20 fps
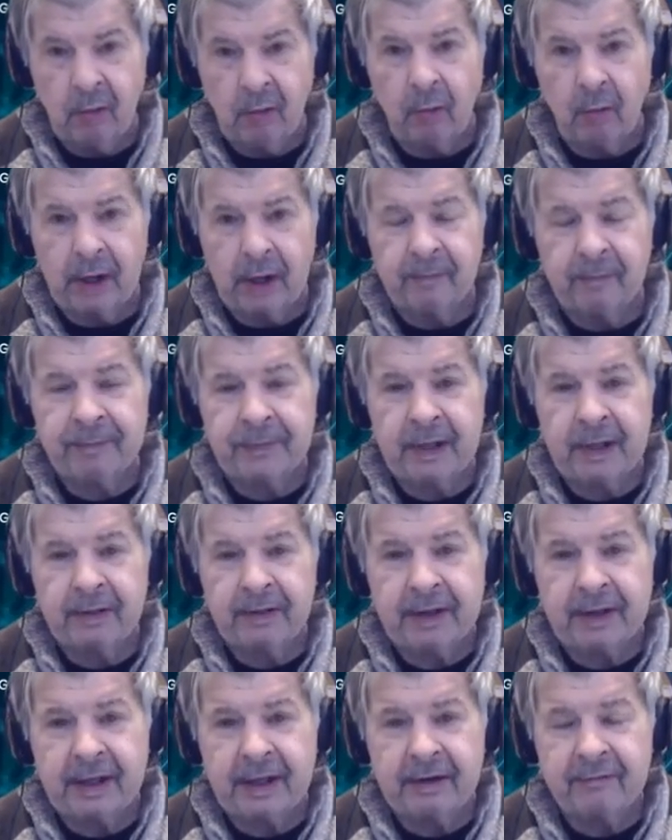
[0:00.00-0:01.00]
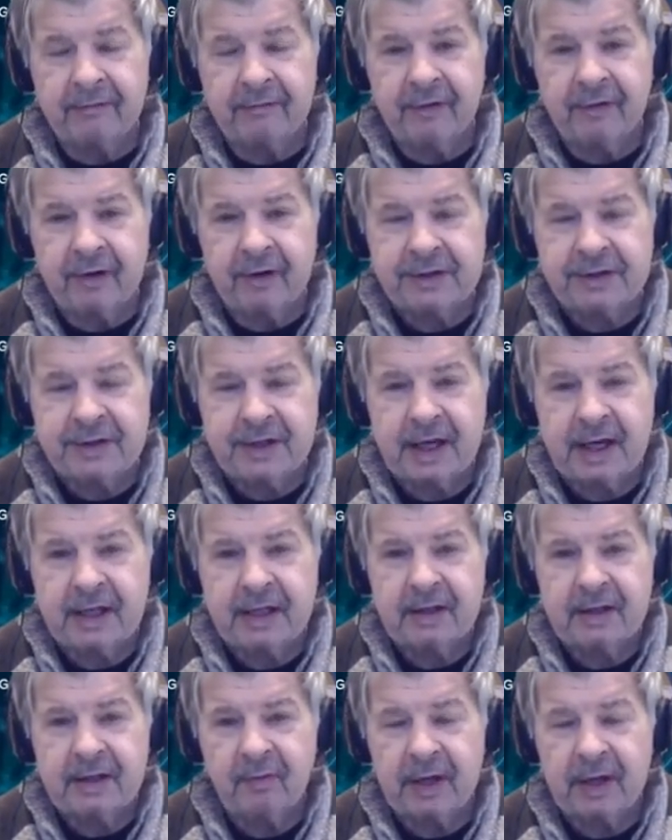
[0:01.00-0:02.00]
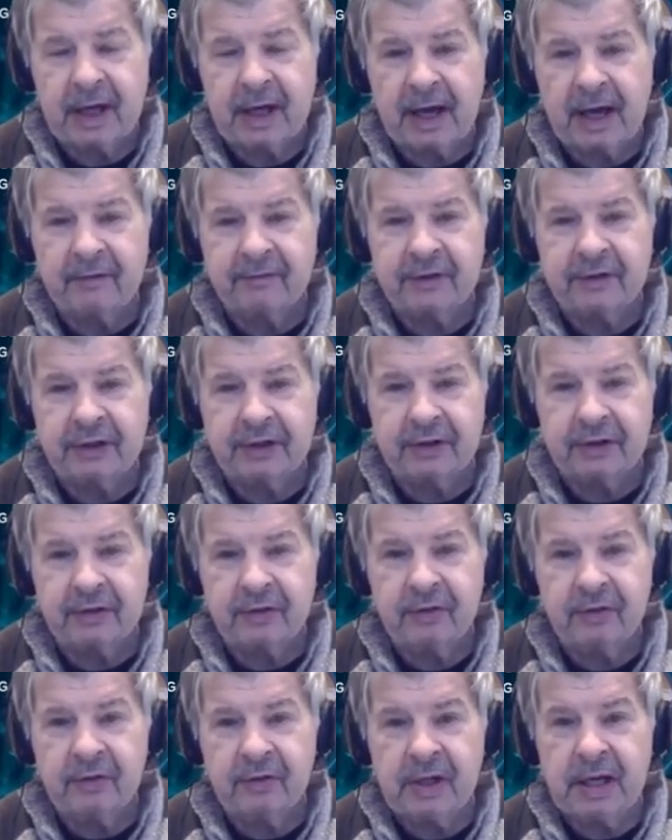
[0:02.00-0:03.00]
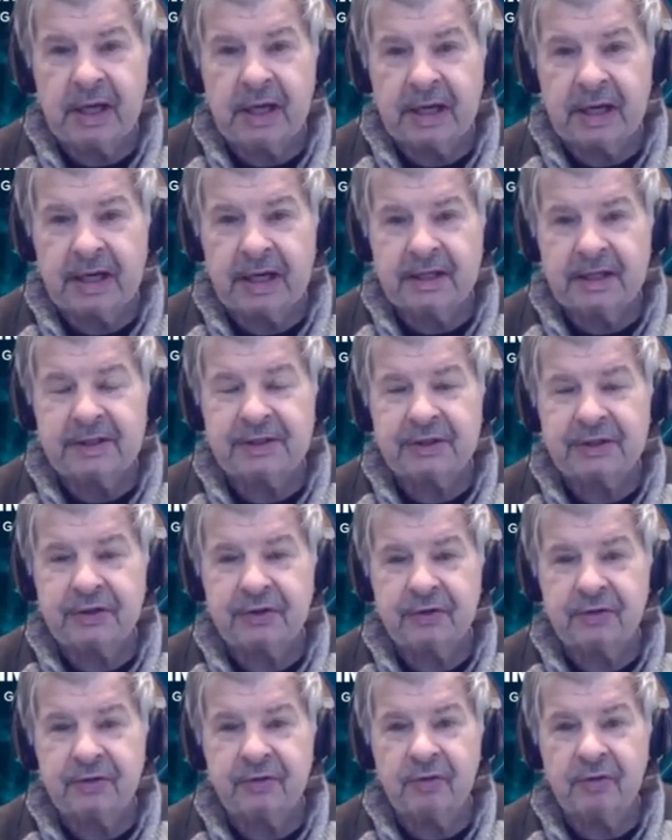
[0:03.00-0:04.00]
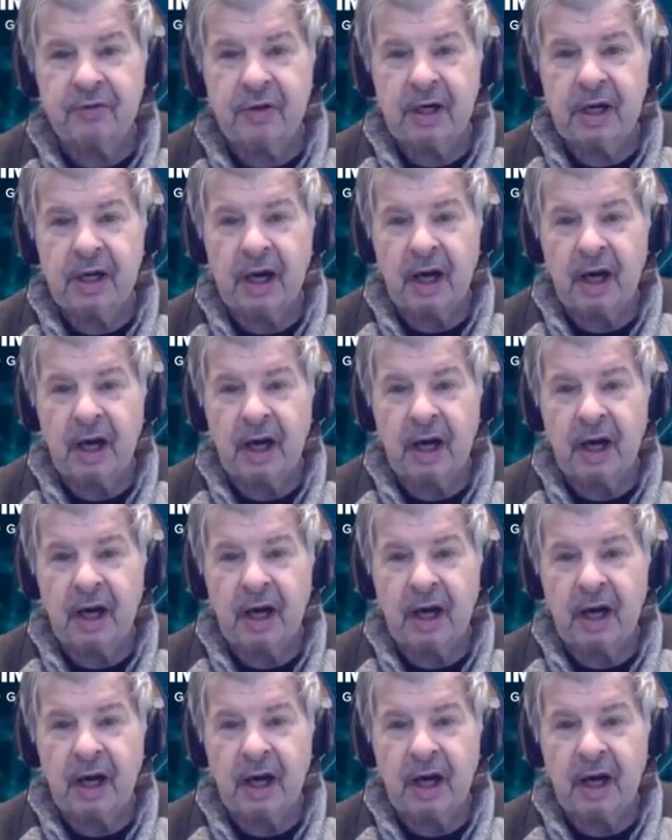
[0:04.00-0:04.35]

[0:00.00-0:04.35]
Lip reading: Well, the first thing that we have to do is to